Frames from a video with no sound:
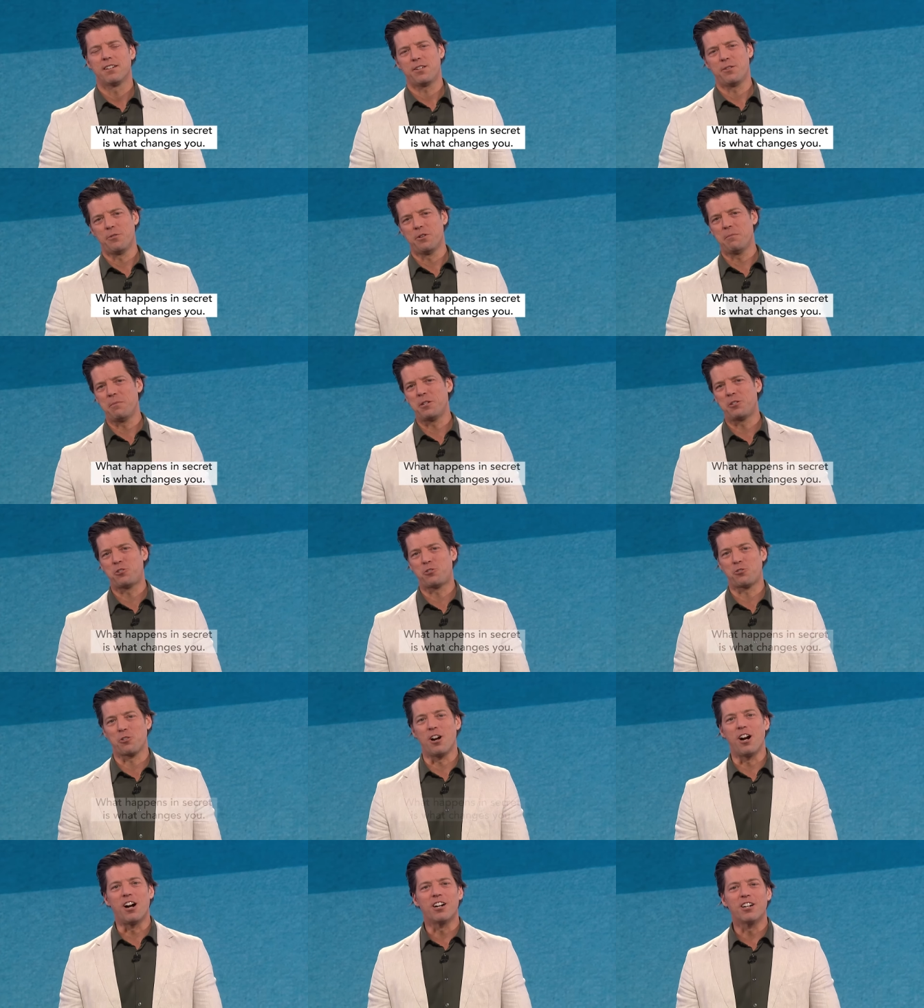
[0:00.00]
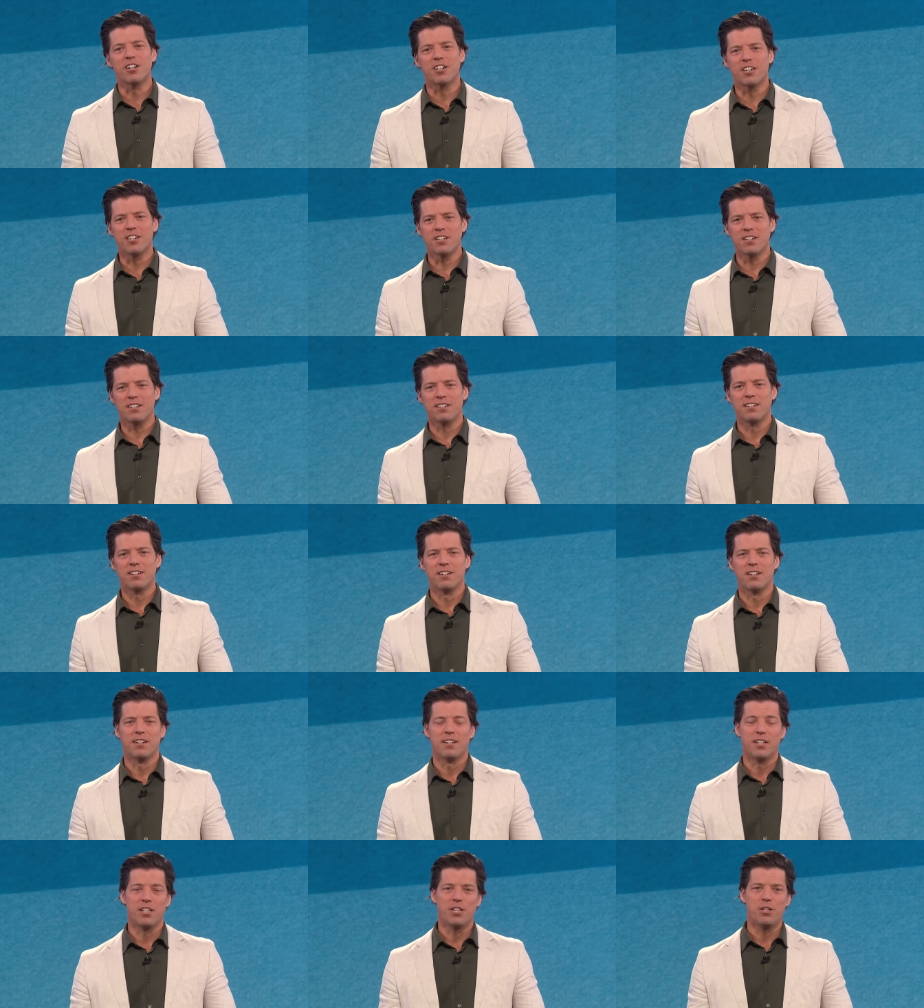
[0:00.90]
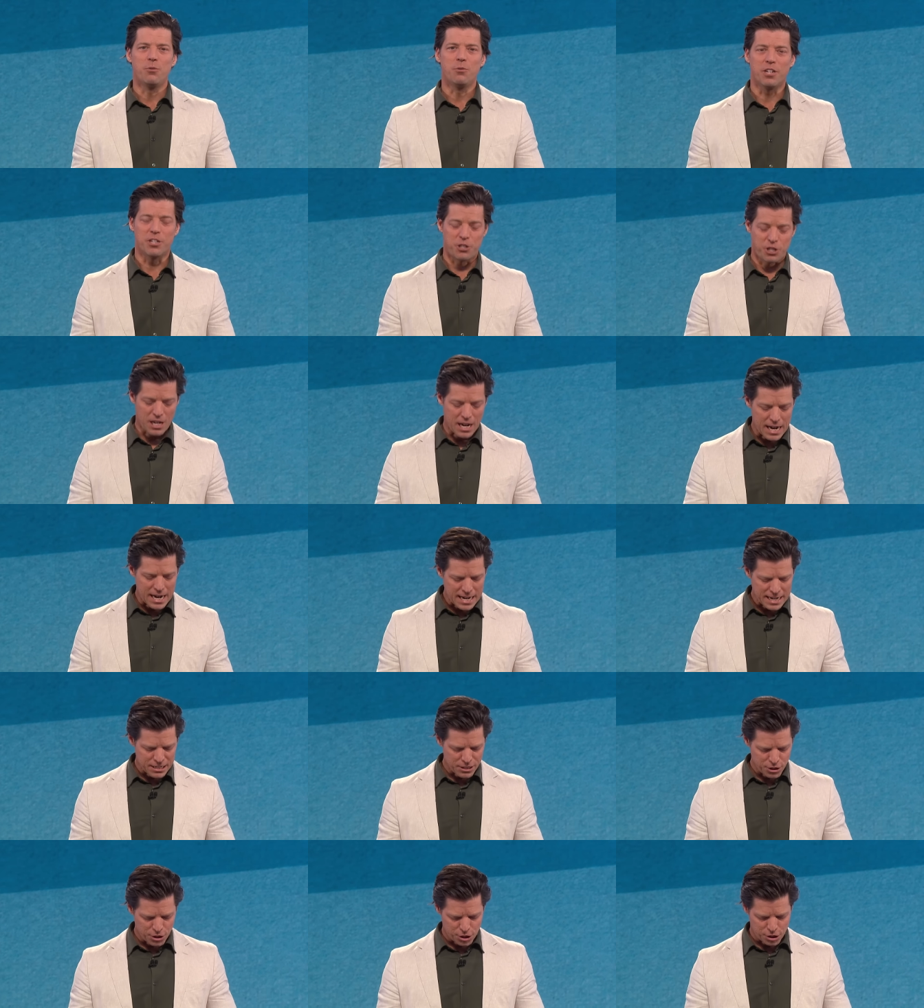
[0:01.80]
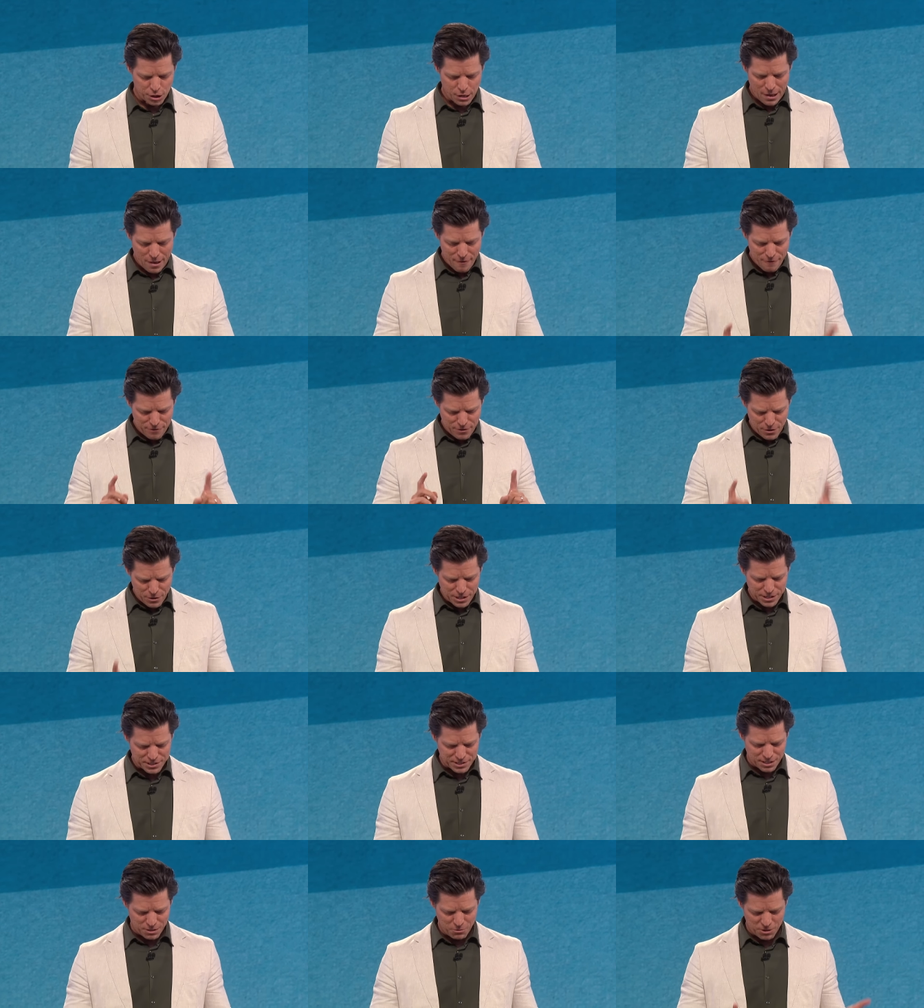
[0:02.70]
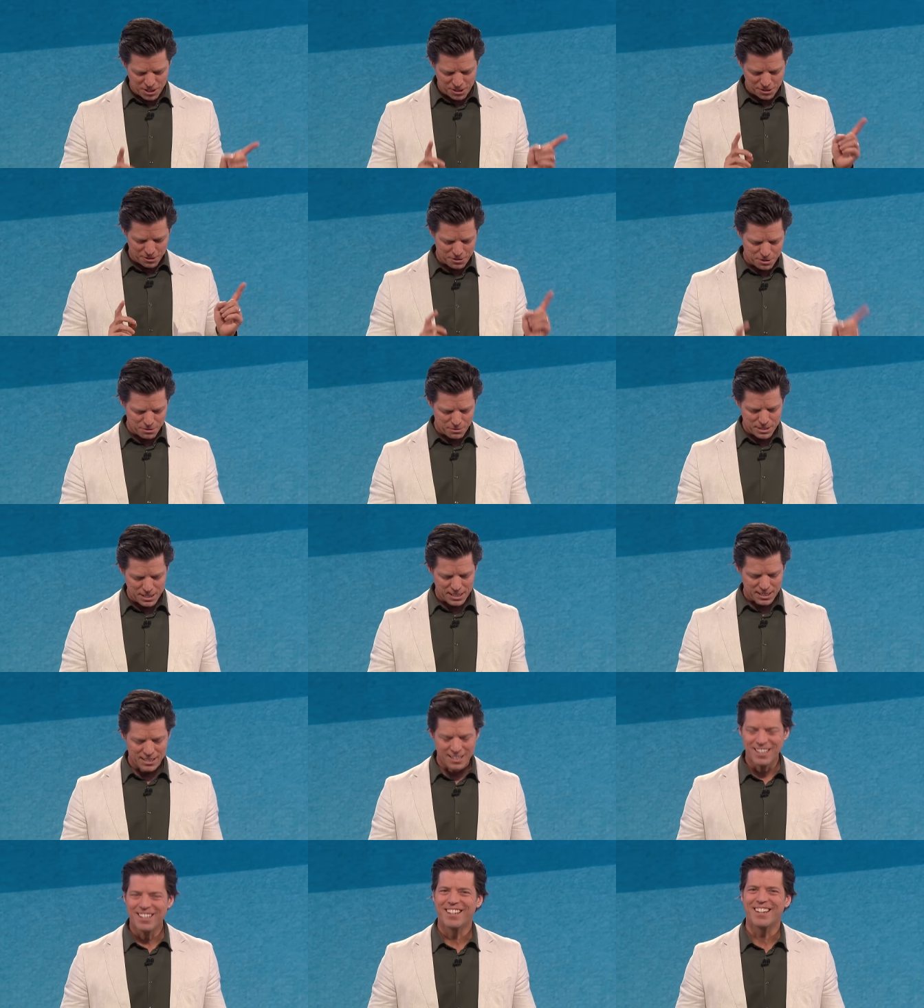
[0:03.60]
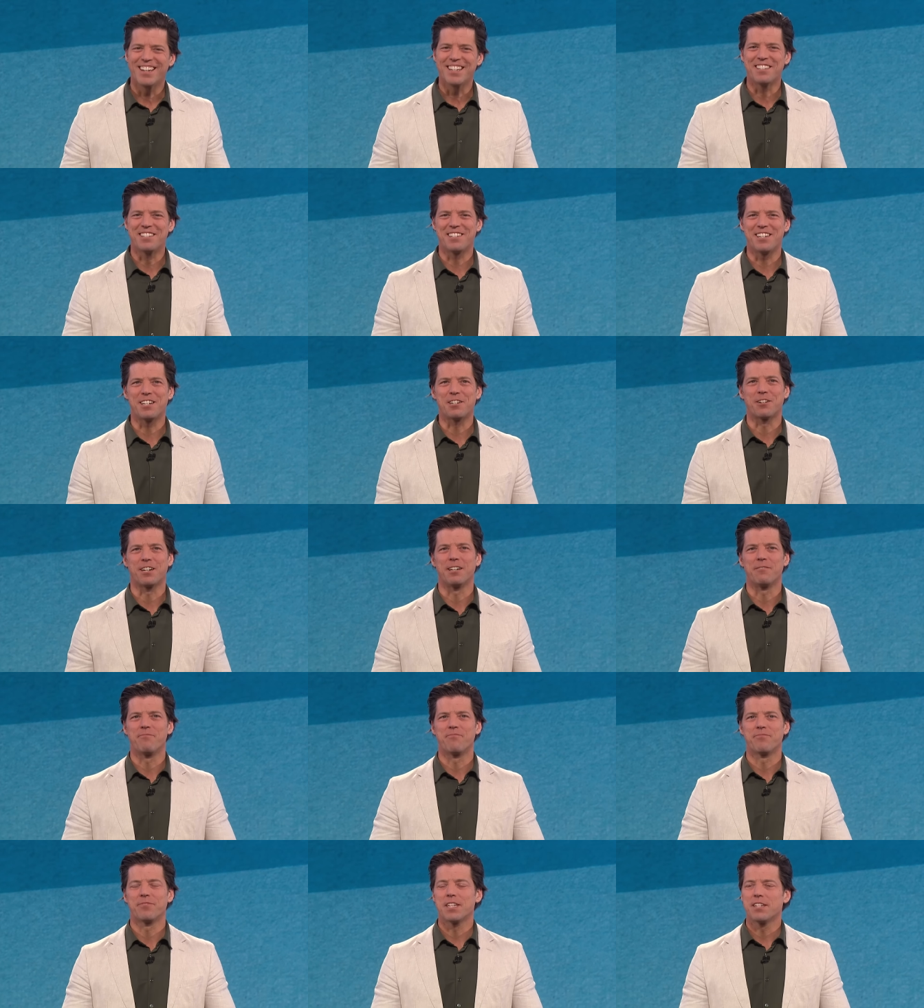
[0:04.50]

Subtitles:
You want to be stronger? You want to change? Focus on what you're doing in secret.